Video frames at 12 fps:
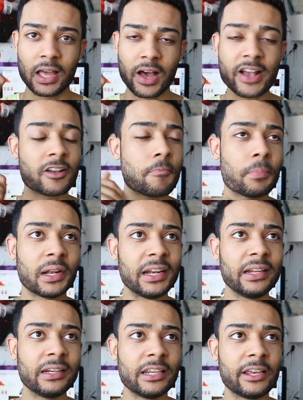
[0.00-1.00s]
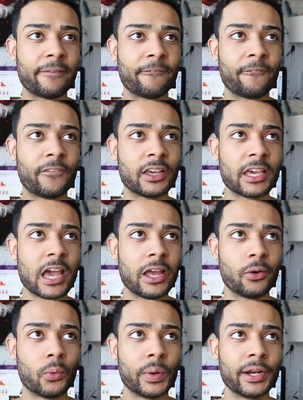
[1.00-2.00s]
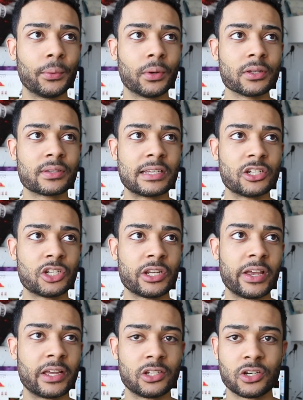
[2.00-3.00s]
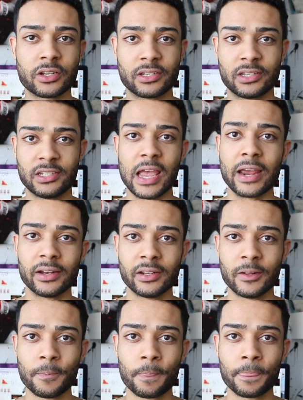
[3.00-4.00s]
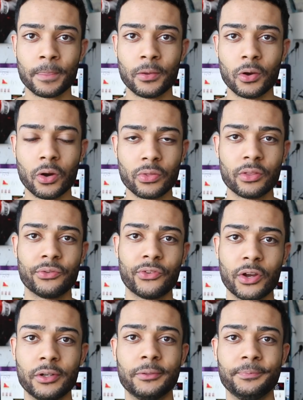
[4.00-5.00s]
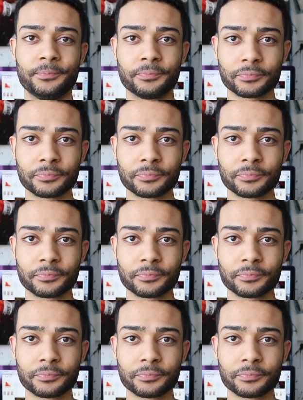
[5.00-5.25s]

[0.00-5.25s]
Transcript: I completely forget what it was that she had just said on the phone.